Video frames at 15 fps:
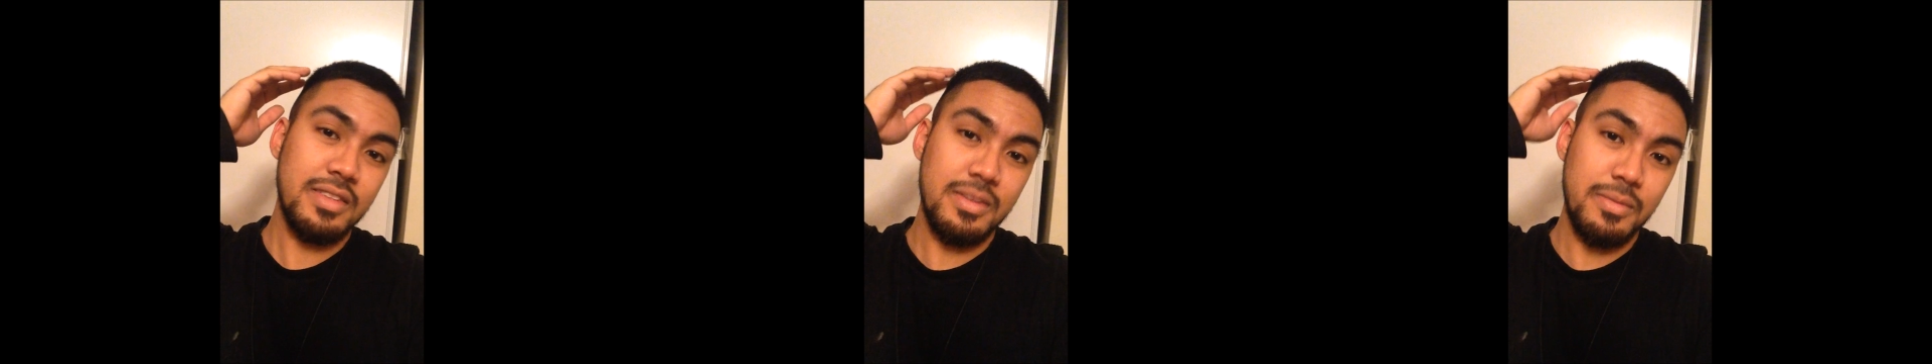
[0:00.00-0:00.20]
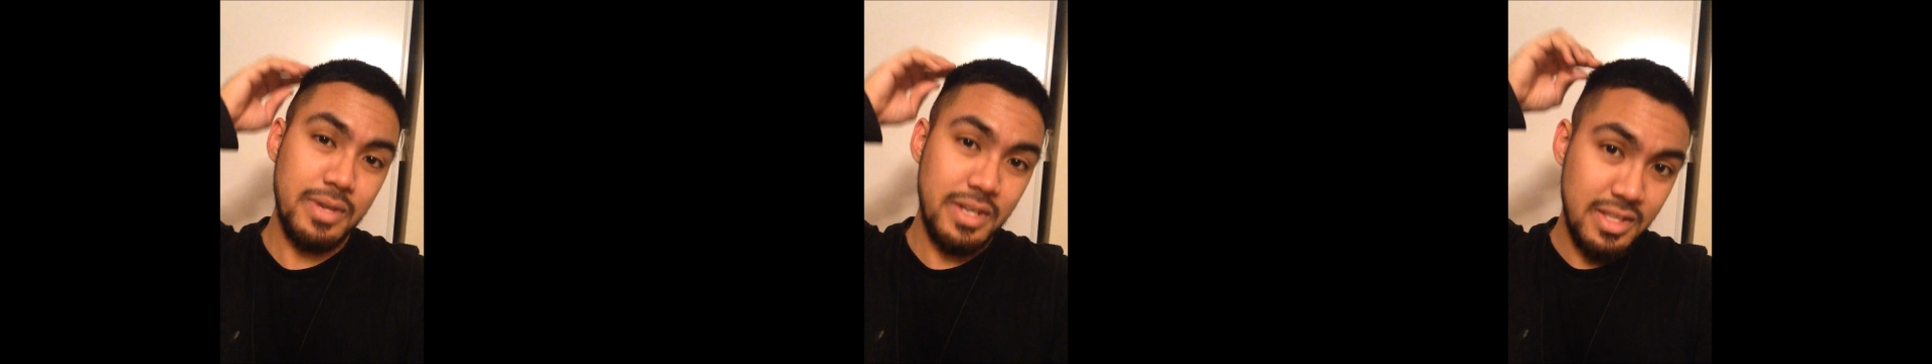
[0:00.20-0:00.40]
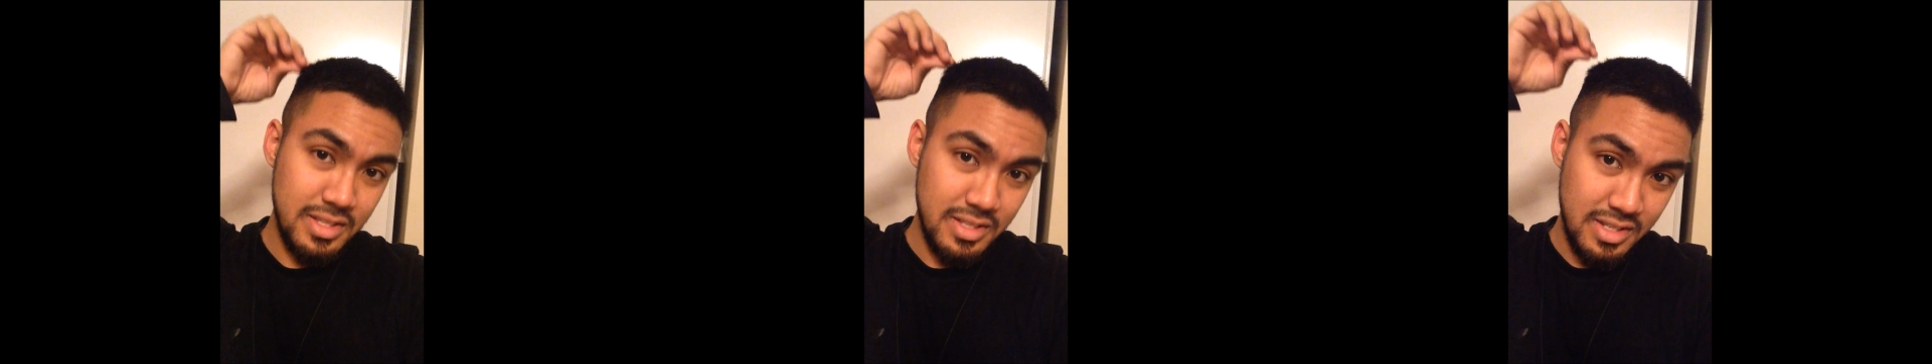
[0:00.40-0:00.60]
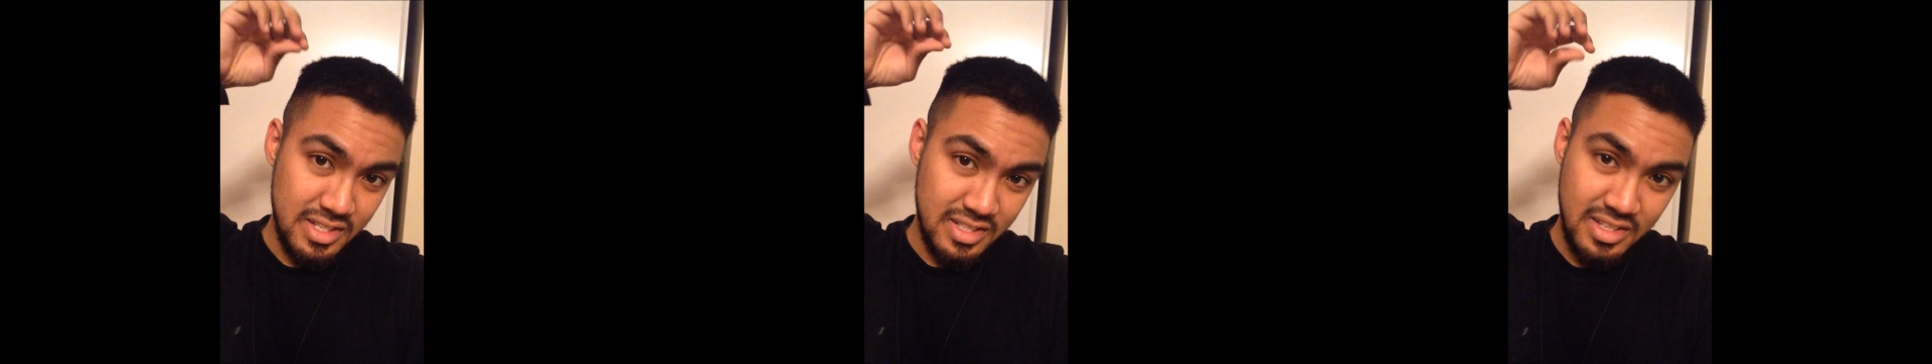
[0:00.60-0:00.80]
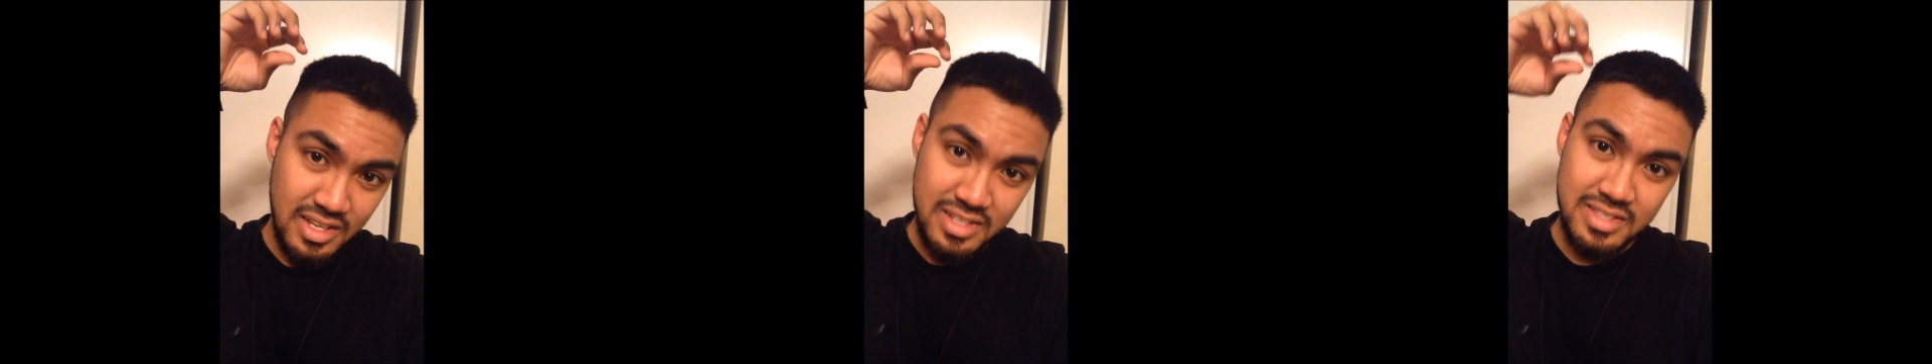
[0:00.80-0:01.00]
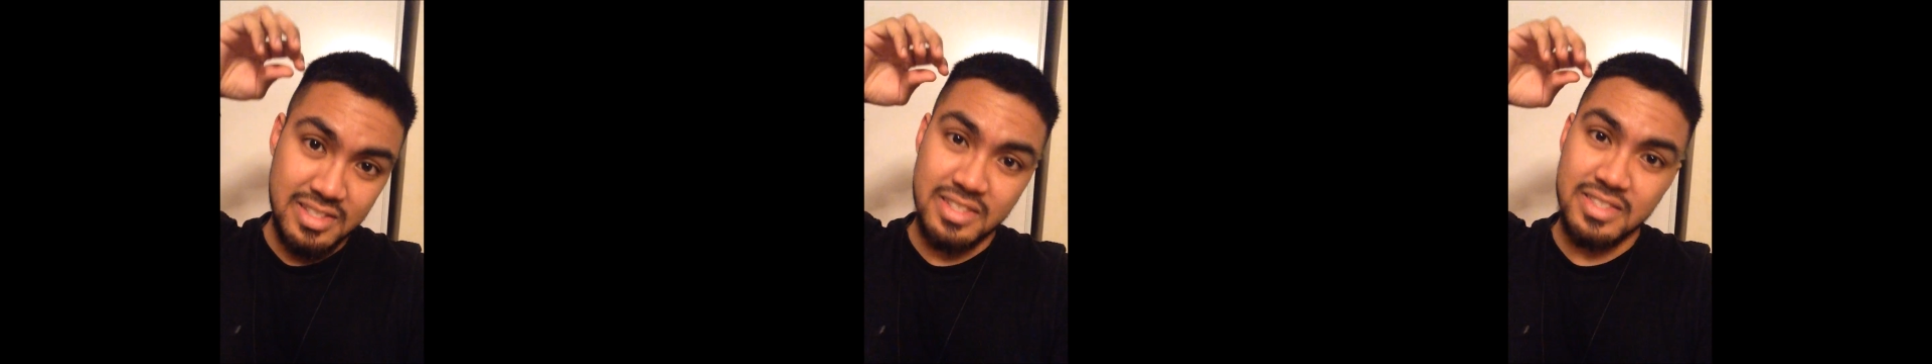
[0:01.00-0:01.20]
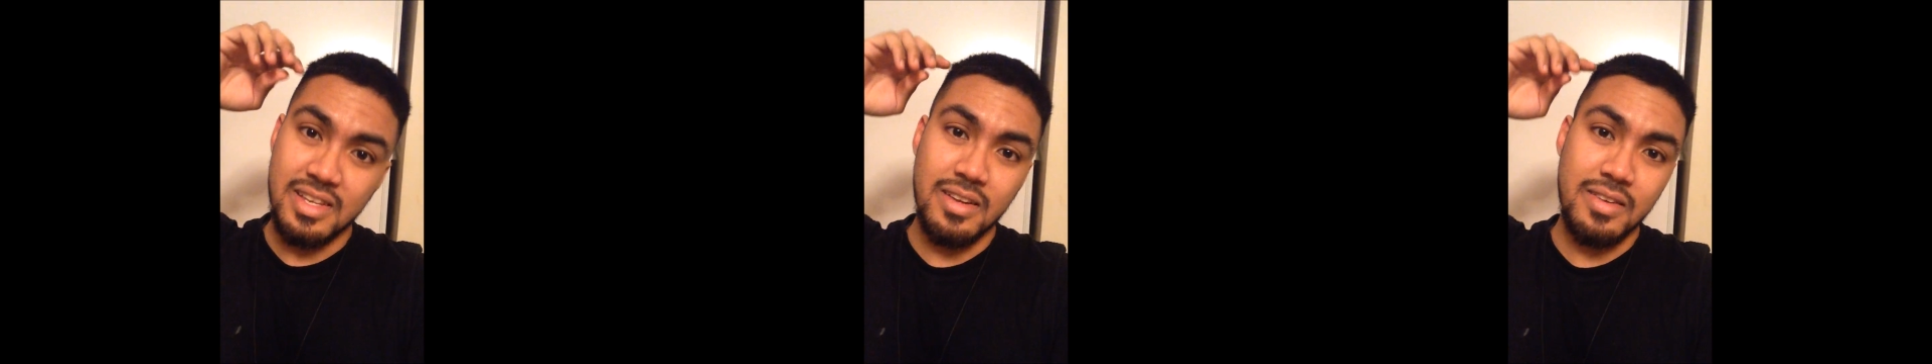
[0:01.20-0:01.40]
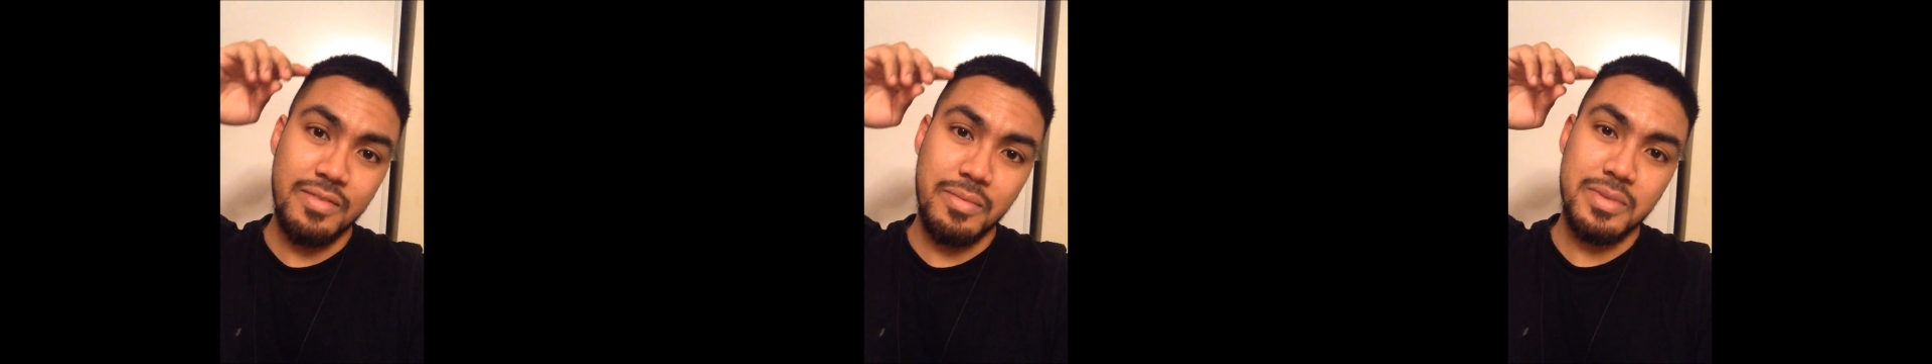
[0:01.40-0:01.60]
the way that it kind of sticks
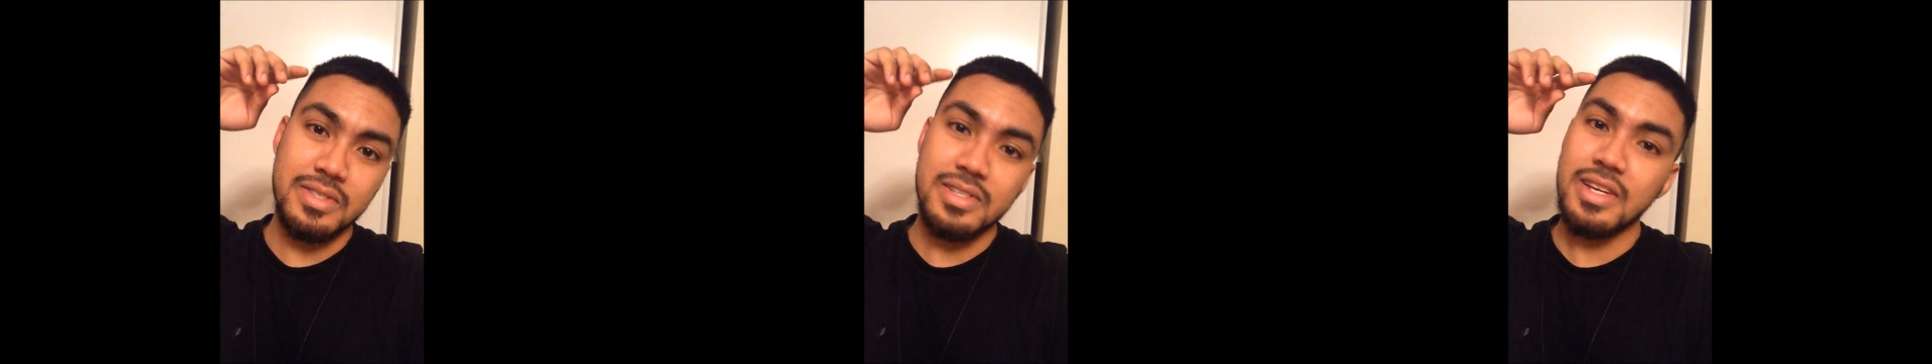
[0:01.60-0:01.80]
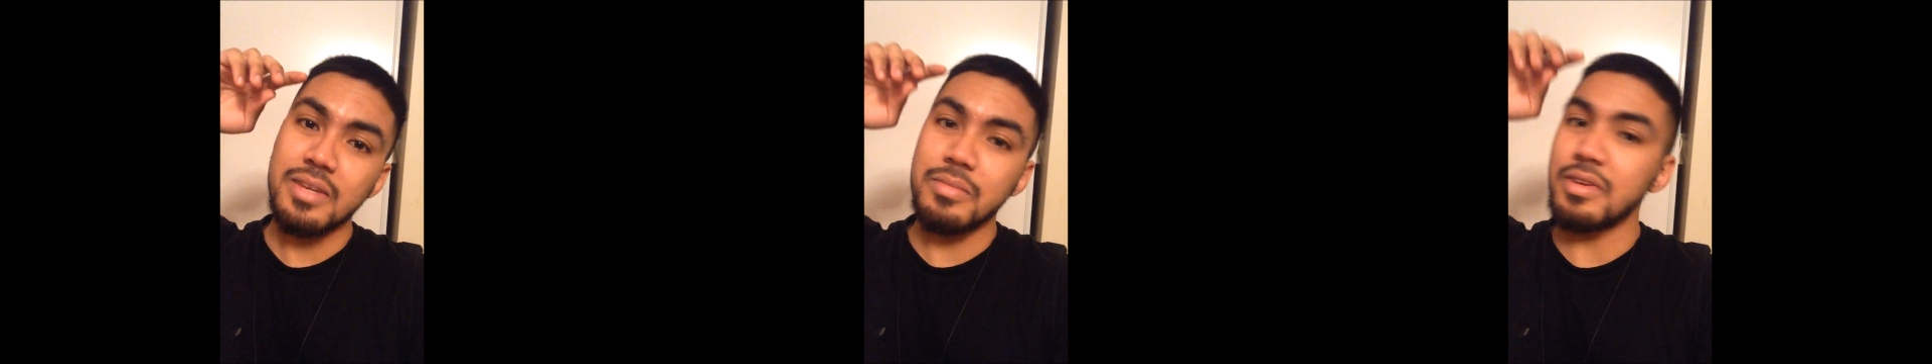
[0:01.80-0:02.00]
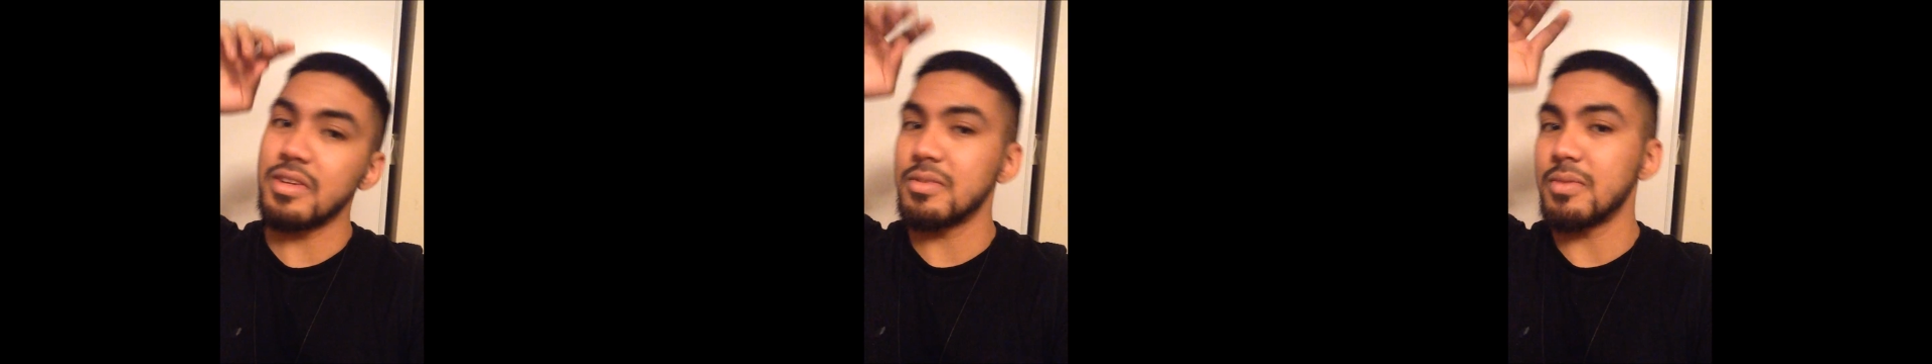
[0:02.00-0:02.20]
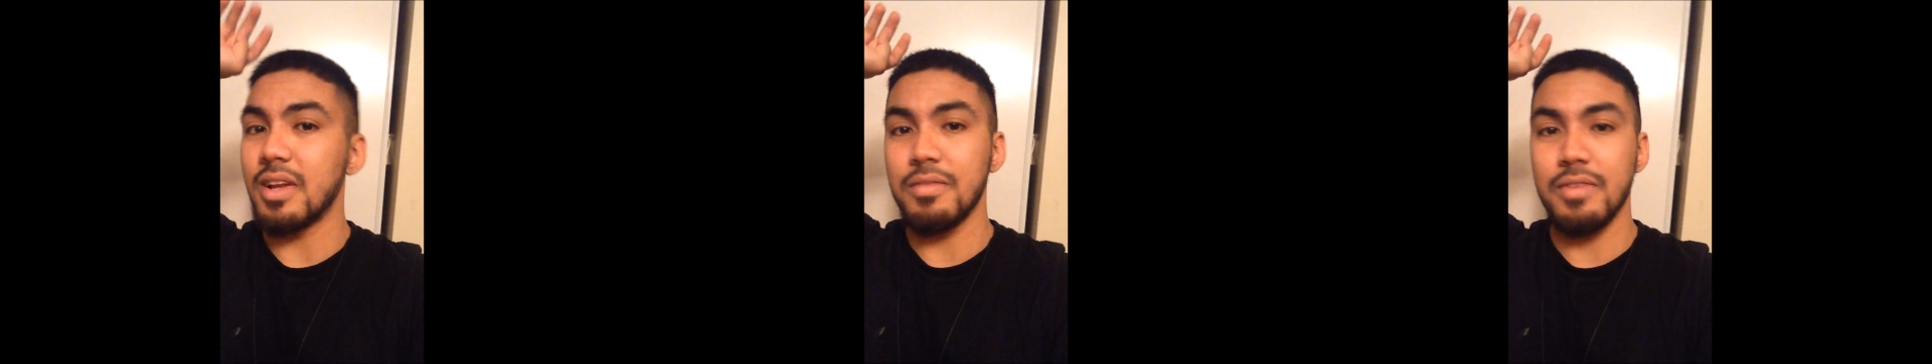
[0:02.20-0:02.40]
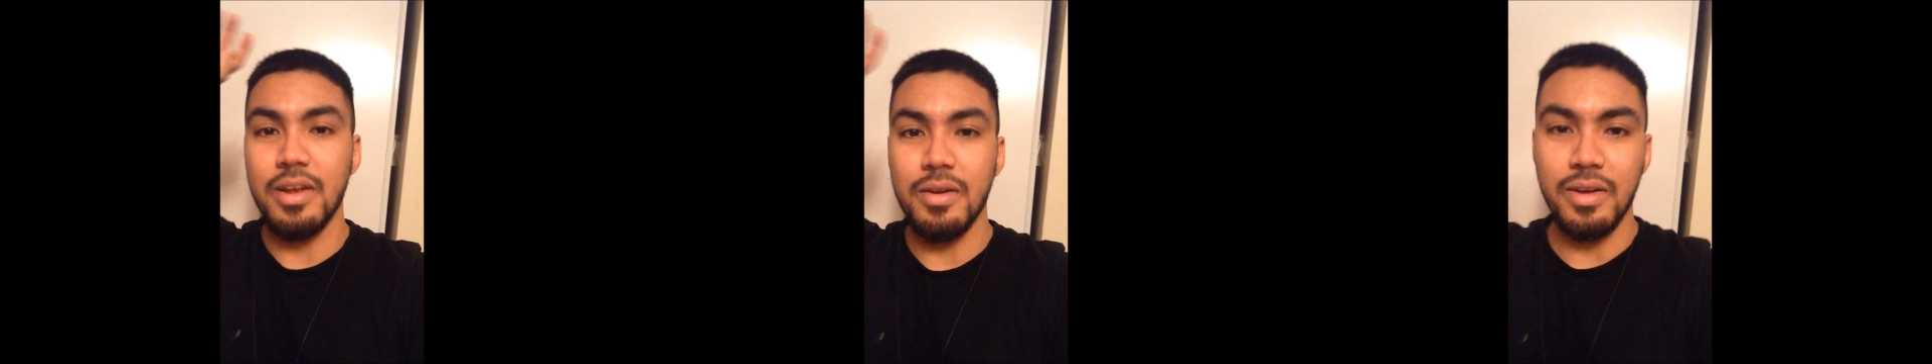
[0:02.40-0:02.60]
out on the side, but it's whatever,